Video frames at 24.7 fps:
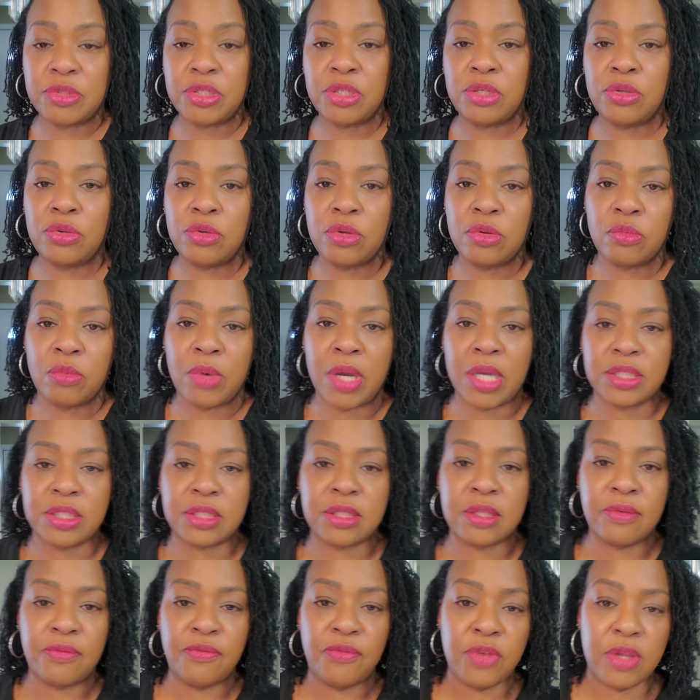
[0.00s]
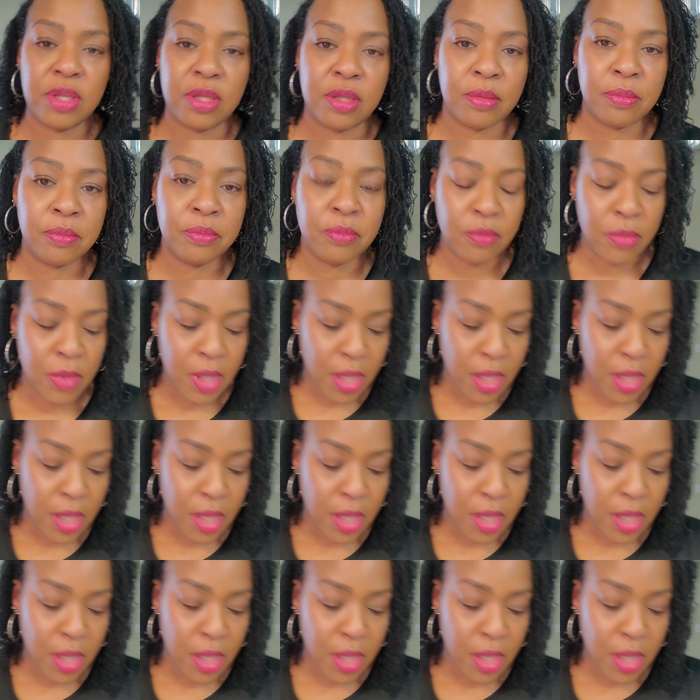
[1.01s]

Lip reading: so you can watch the film.